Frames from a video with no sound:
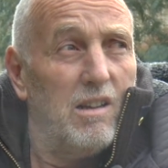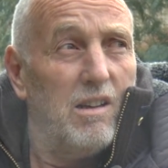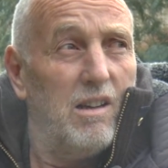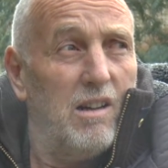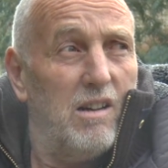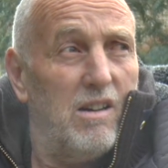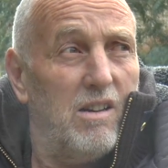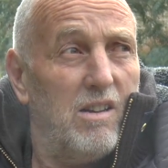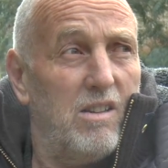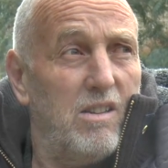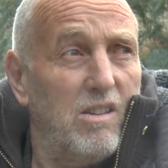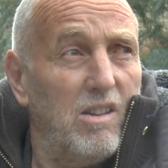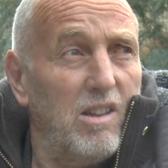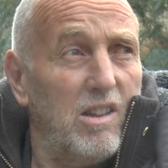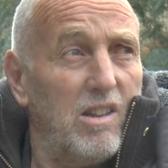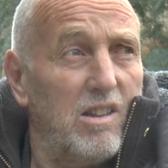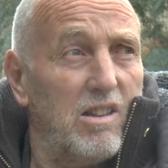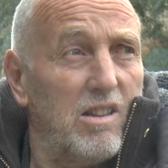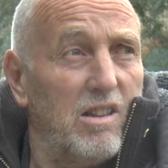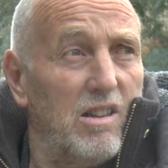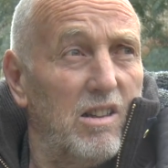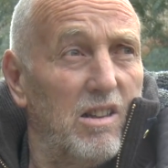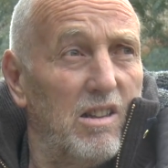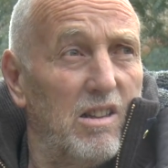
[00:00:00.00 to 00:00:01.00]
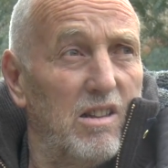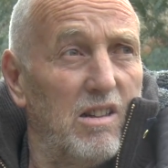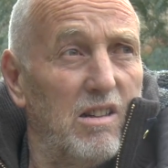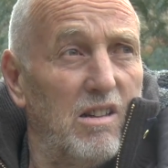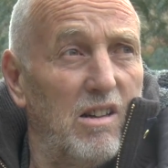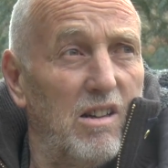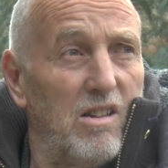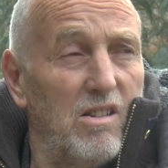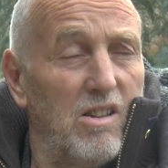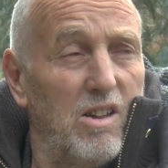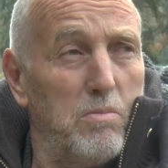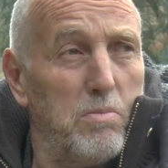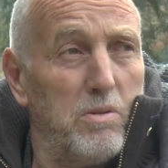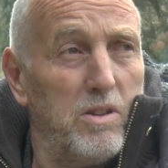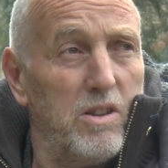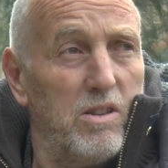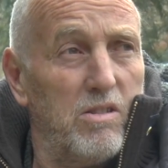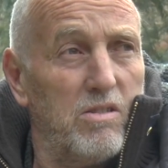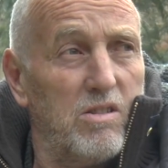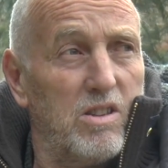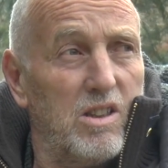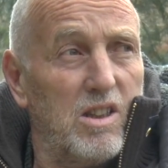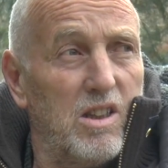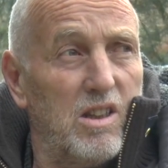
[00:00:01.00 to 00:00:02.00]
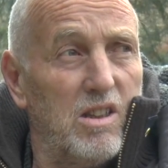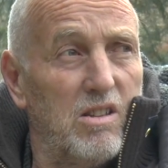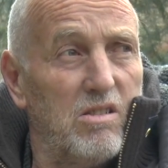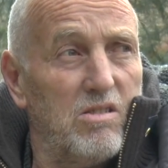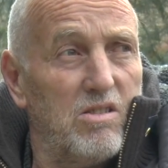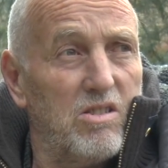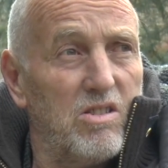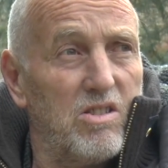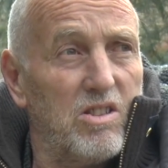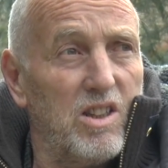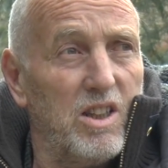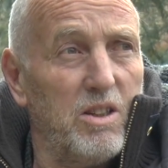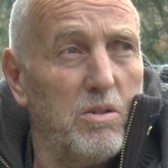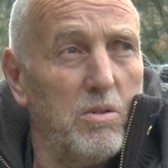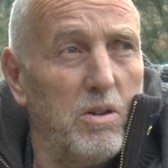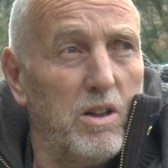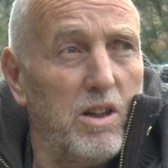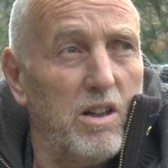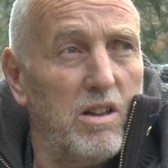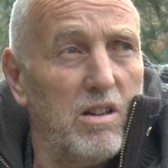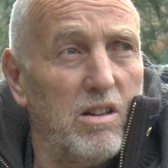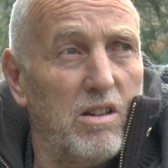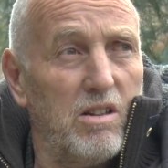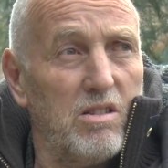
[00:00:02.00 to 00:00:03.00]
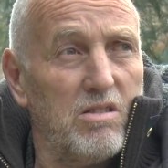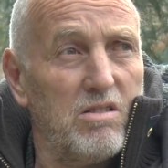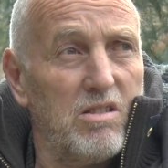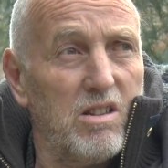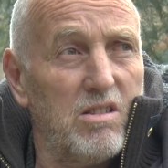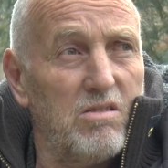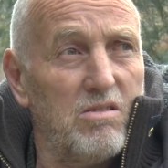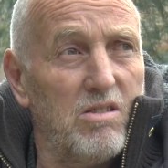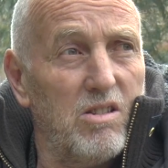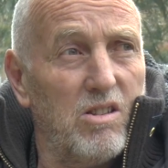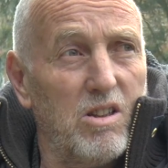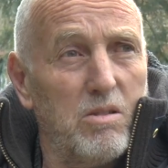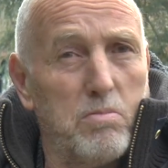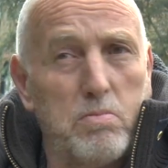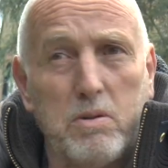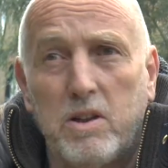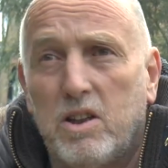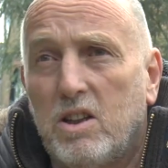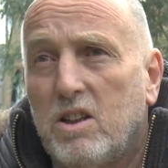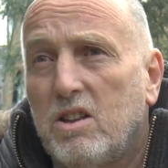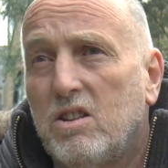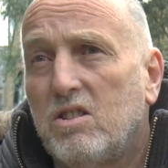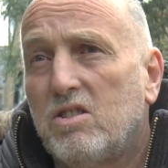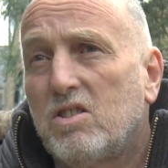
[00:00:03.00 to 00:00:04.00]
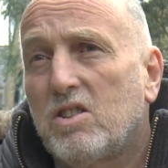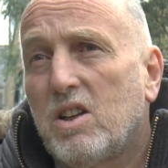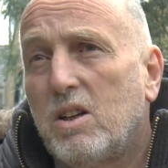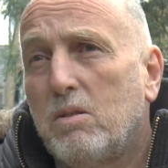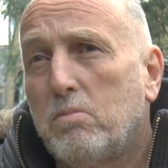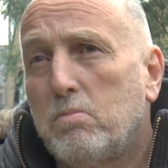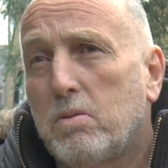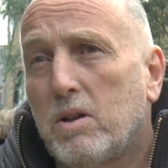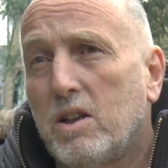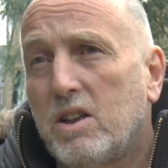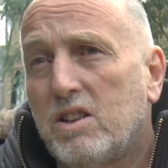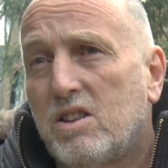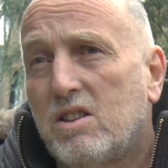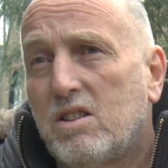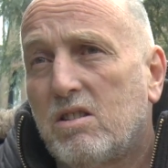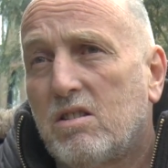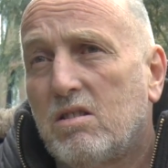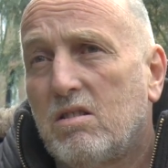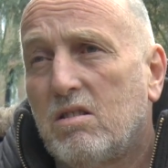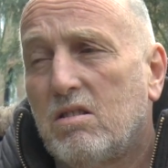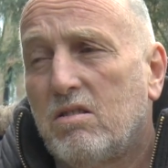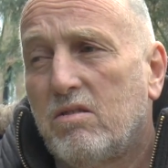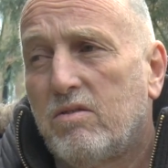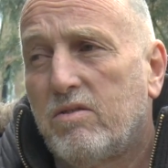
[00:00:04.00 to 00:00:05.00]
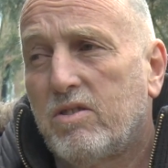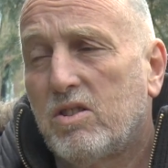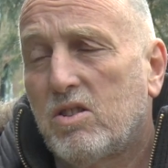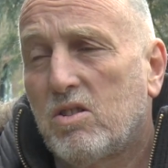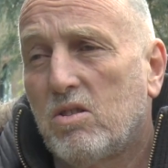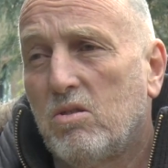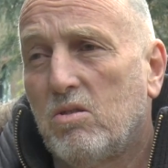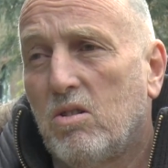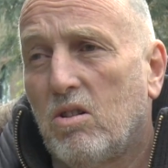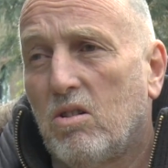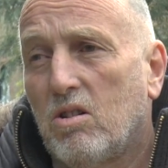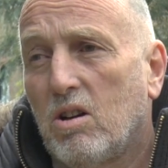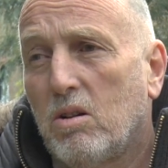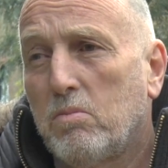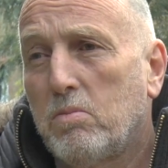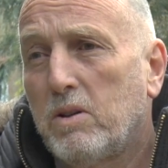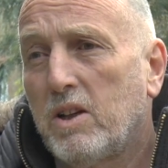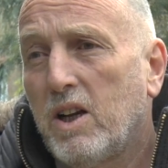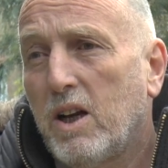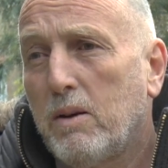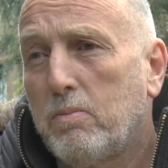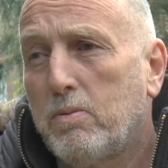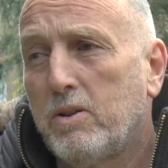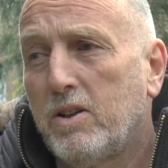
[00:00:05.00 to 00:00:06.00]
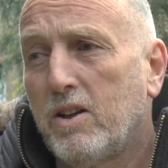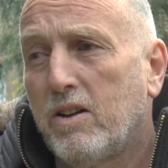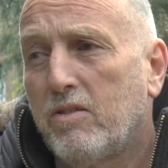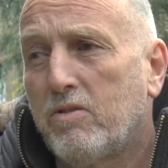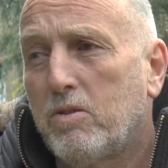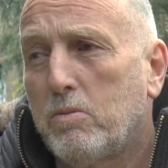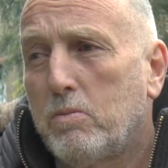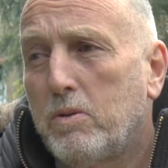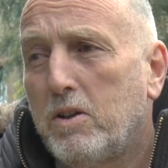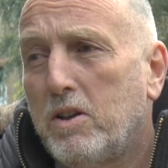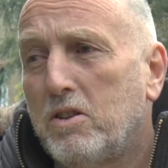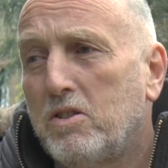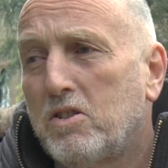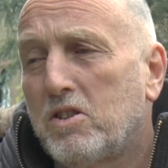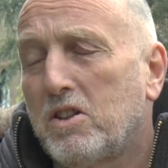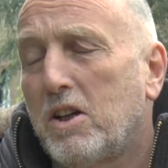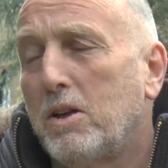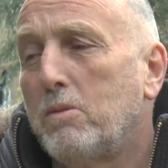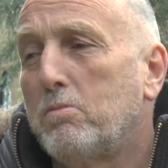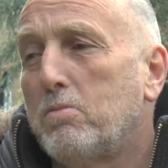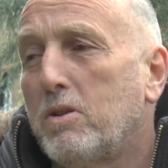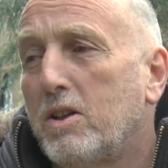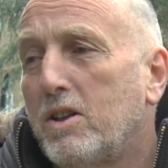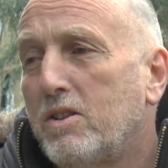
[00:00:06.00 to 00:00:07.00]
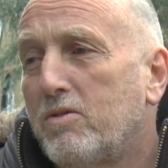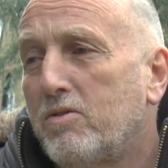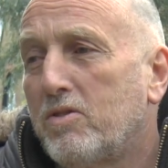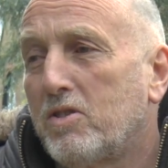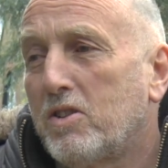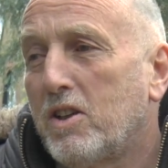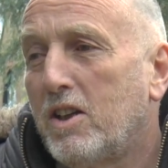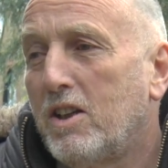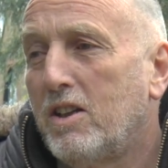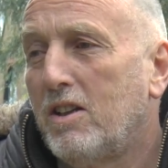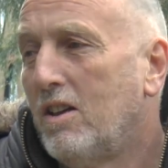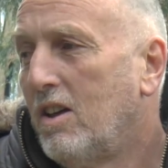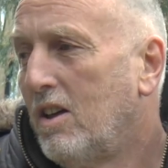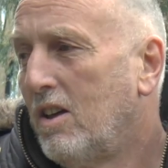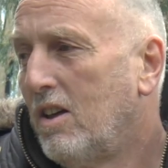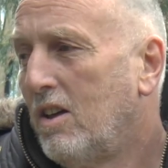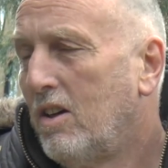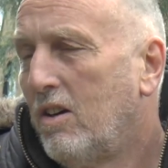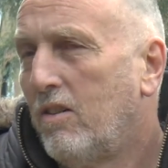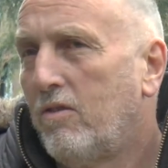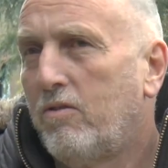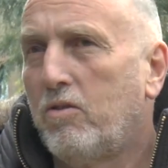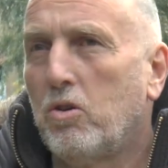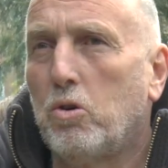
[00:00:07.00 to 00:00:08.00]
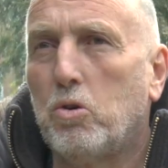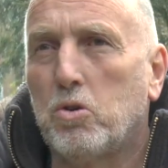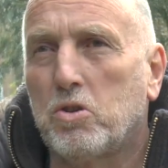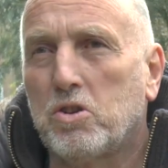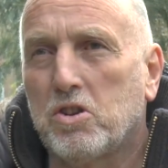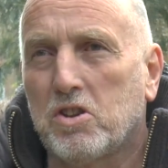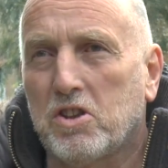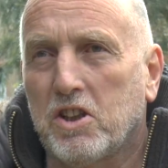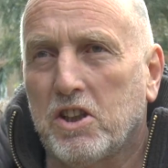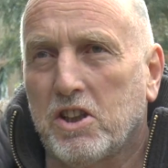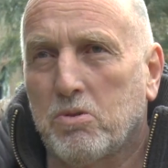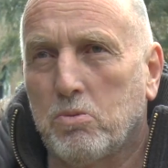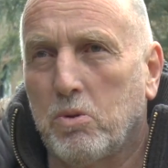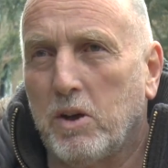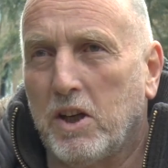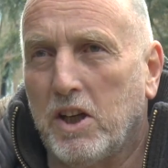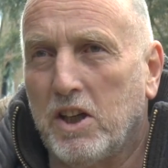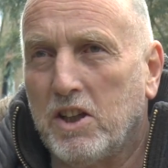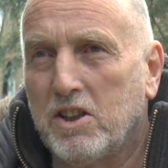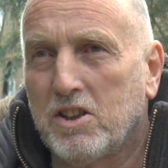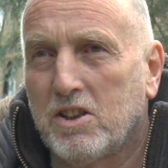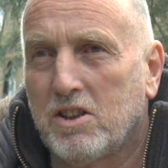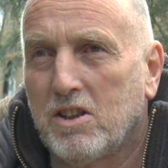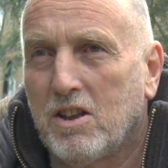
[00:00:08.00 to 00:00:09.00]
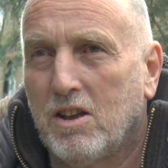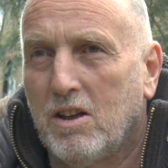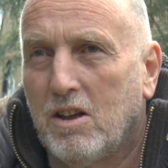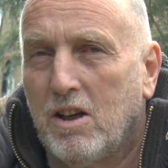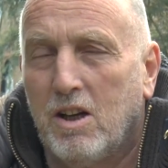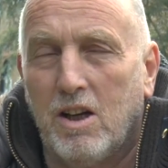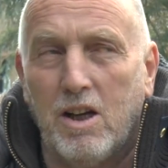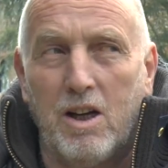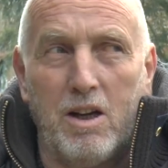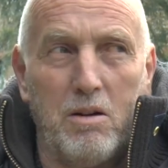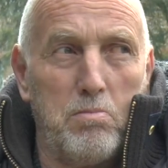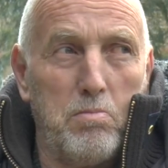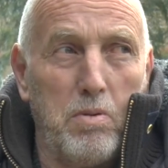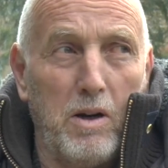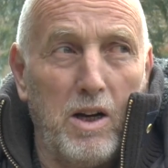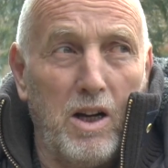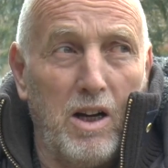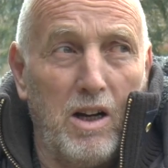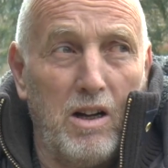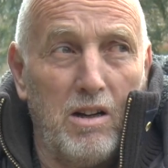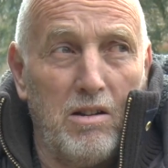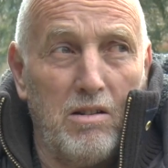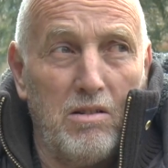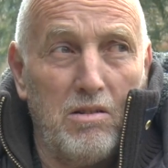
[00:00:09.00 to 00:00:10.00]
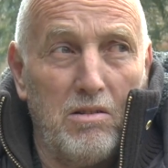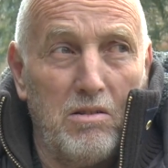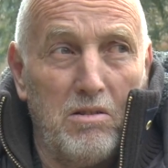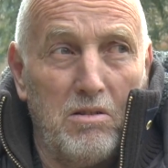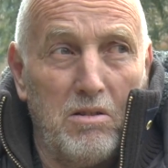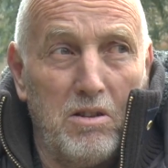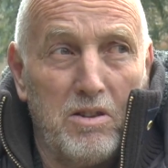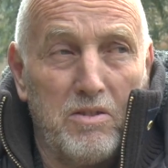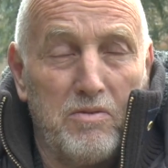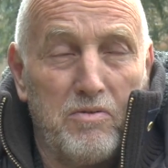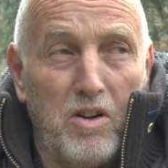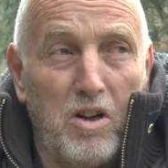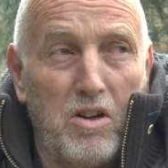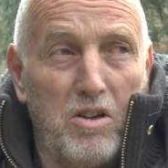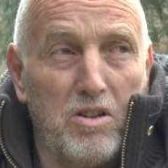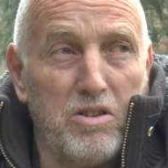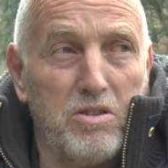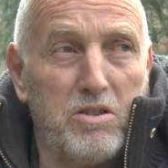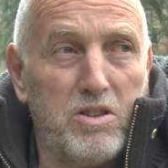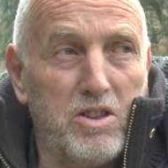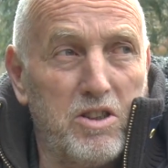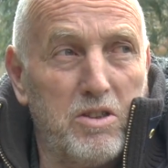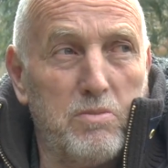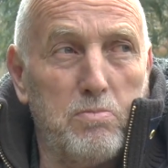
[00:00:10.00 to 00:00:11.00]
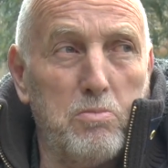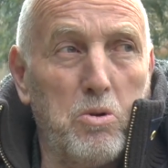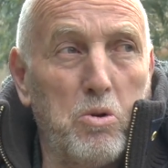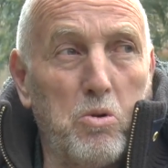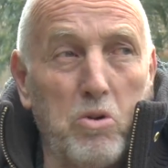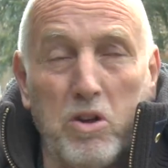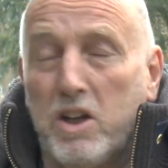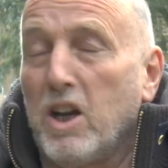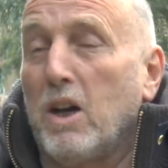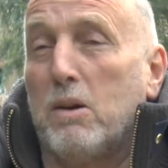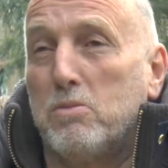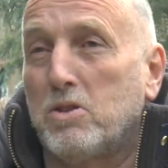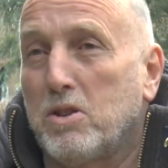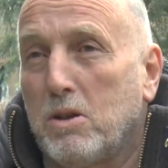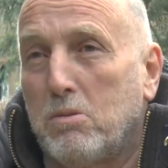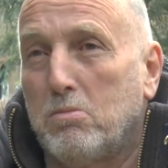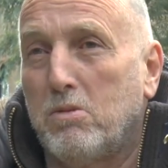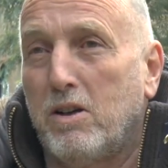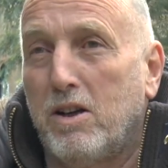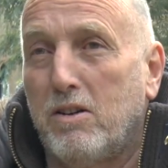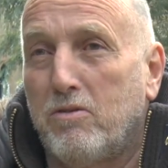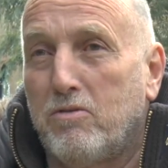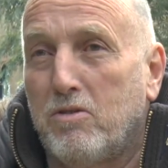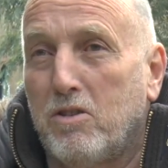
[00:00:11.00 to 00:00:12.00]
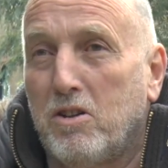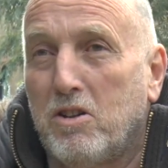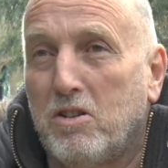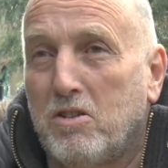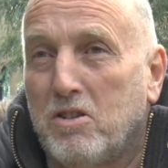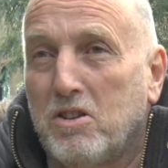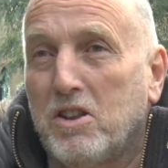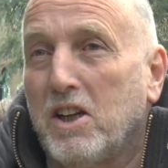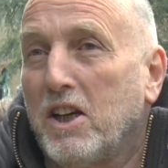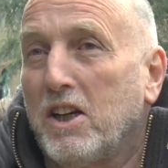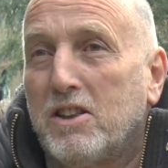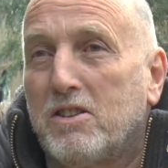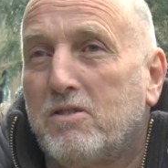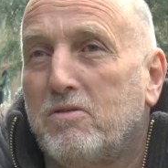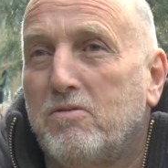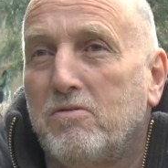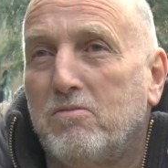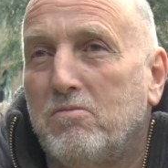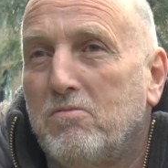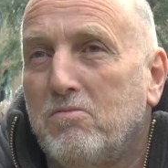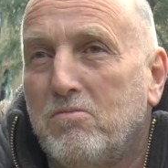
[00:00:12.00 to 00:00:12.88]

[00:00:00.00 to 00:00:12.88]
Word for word: I like, uh, I like being able to go just anywhere. I don't like being in the same place for too long. I'd be happy enough to be in the same place for say four to six weeks, but as far as just mooring up somewhere for the next